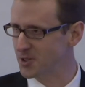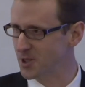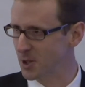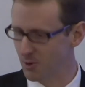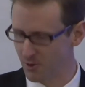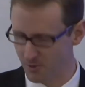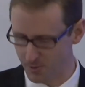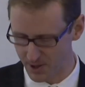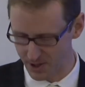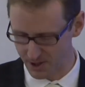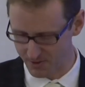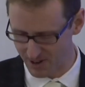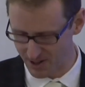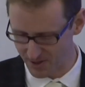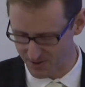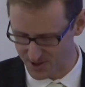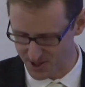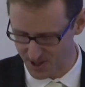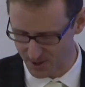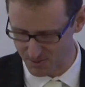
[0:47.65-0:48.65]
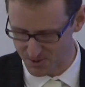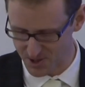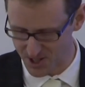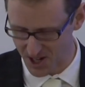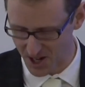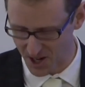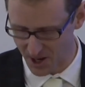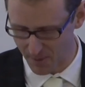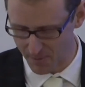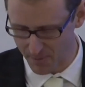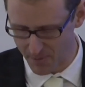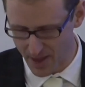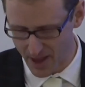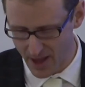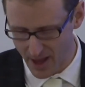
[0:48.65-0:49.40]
so we've been around for some time.